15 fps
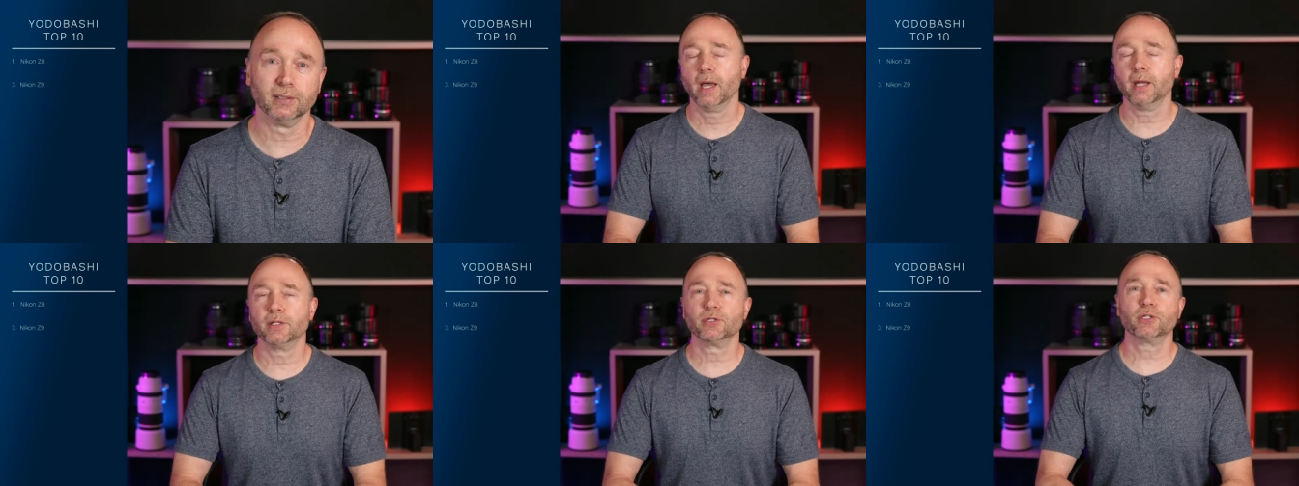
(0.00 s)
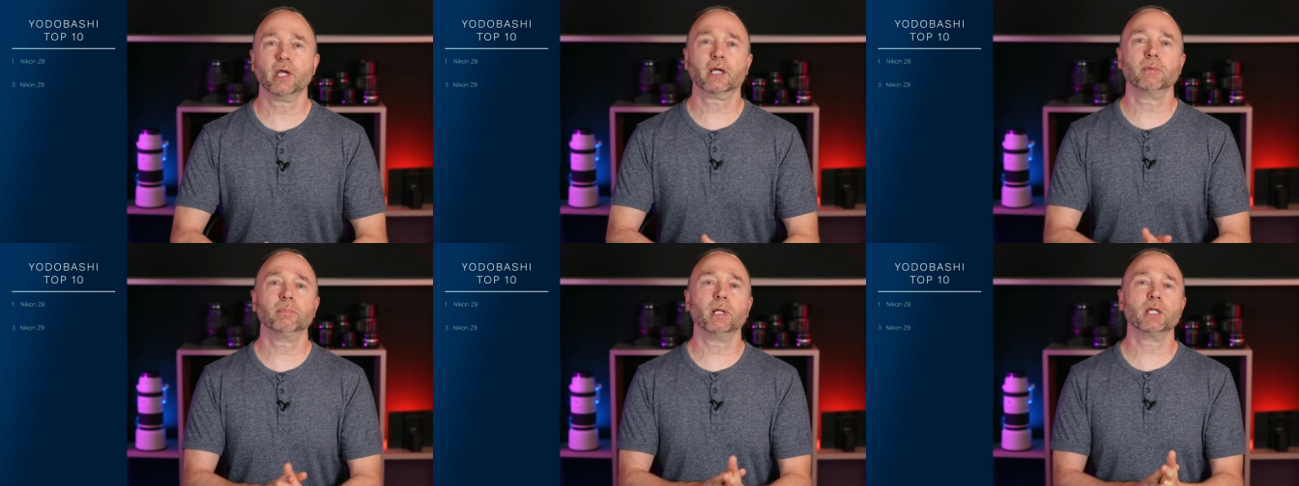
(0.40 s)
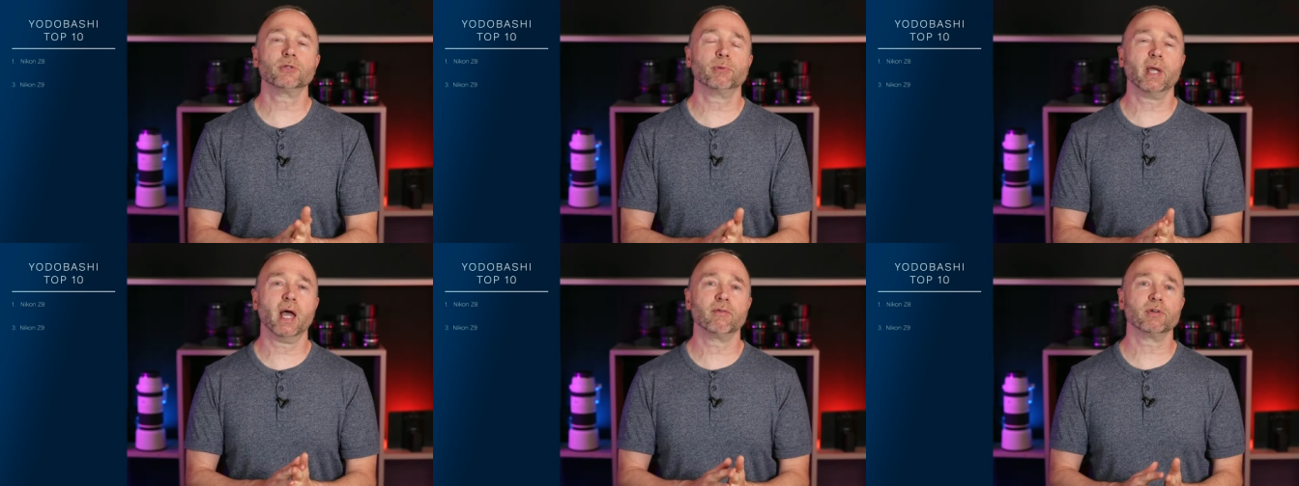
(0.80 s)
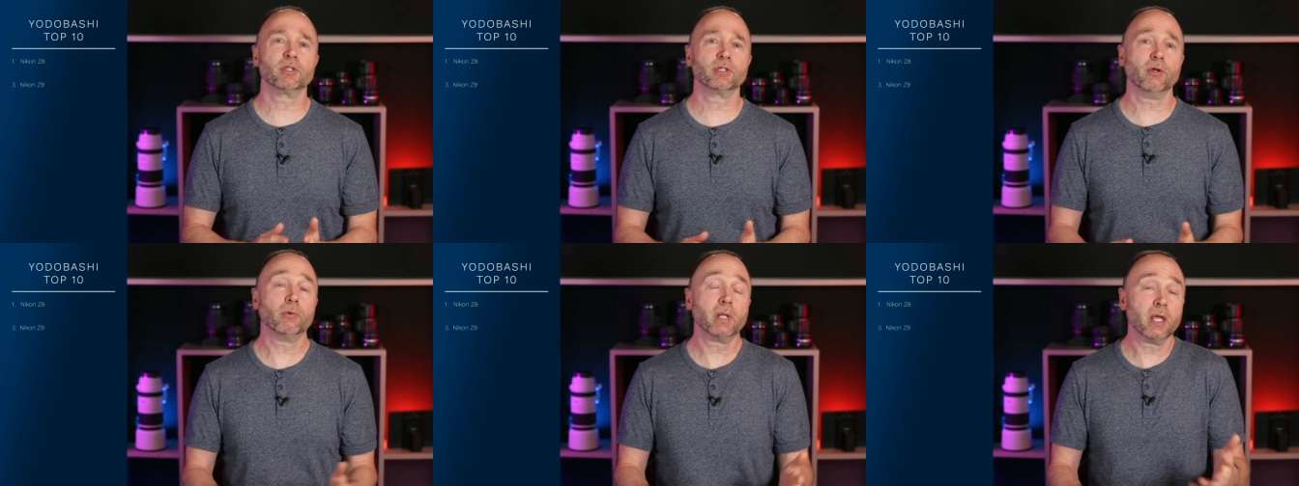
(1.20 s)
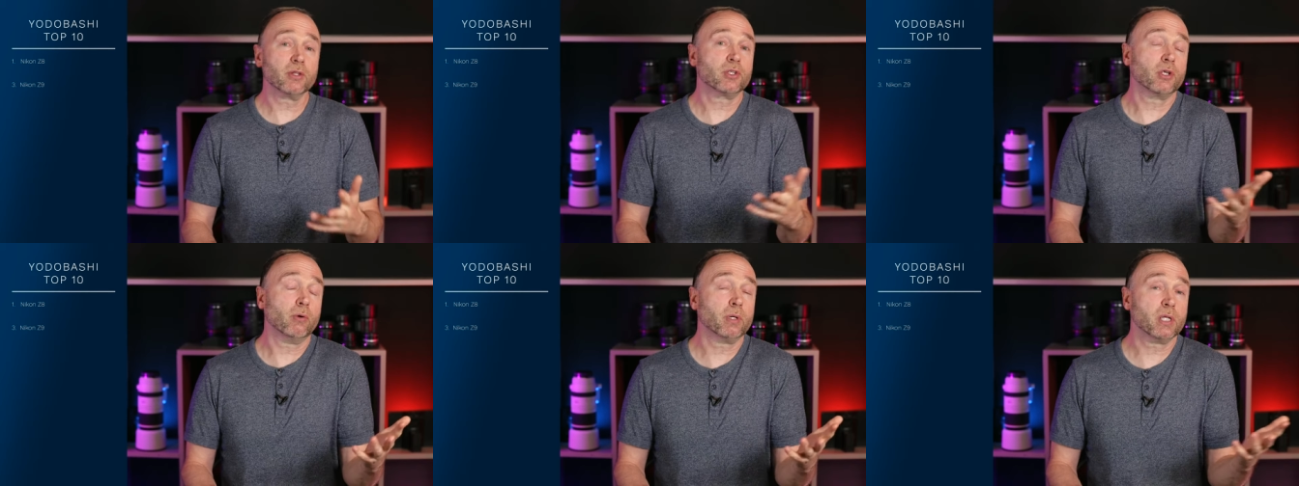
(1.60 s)
And in second place, we have a Sony, and
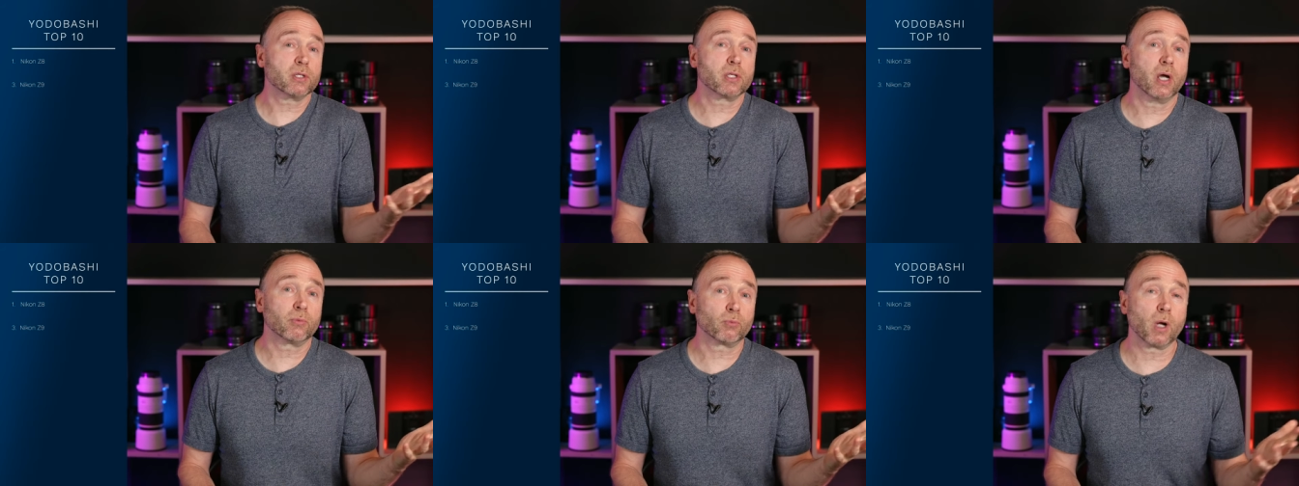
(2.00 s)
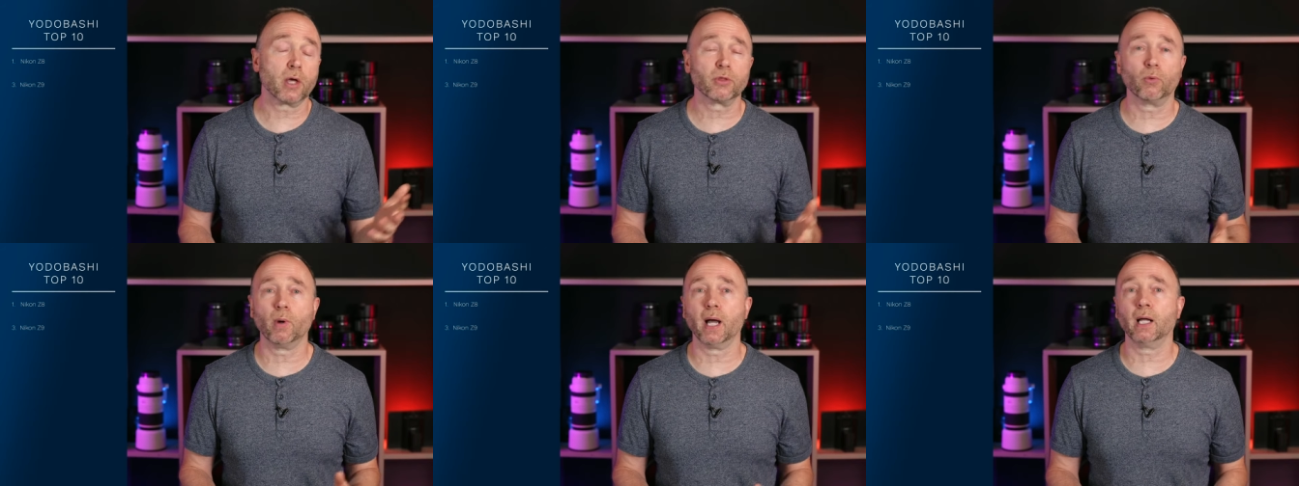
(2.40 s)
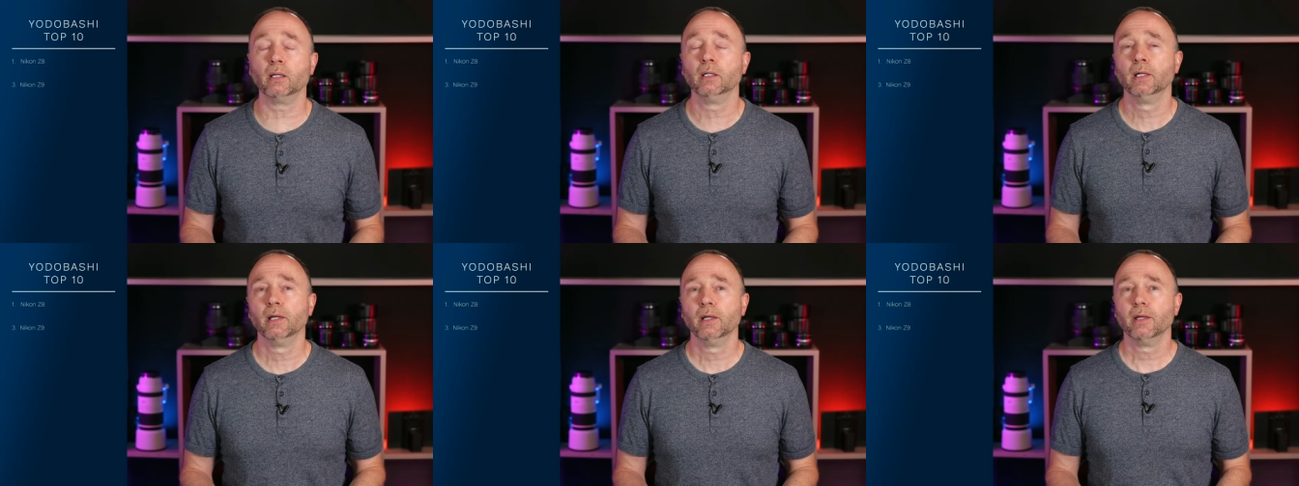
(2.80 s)
Sony's done rather well.